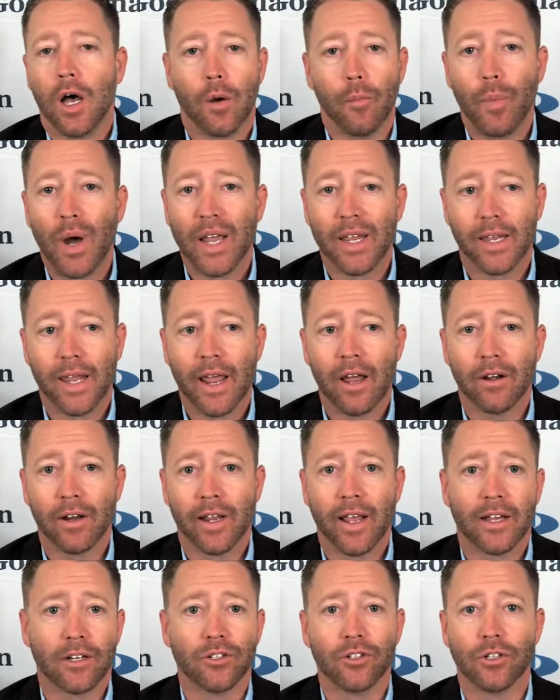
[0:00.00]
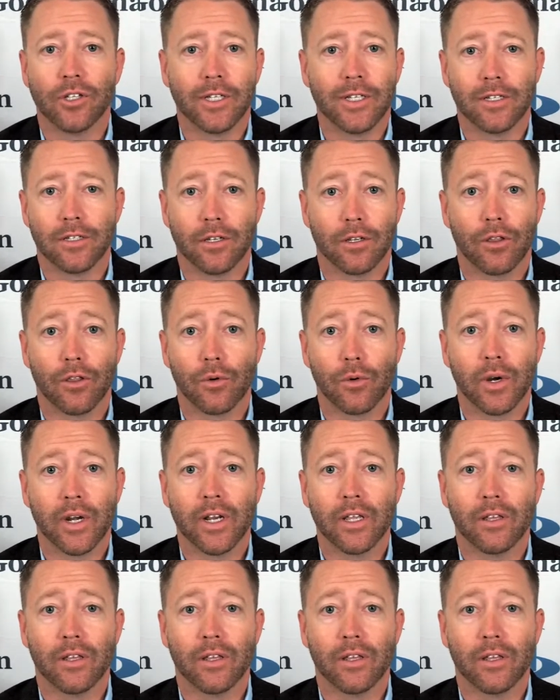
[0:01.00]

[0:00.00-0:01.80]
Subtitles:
Pike County actually is at 3.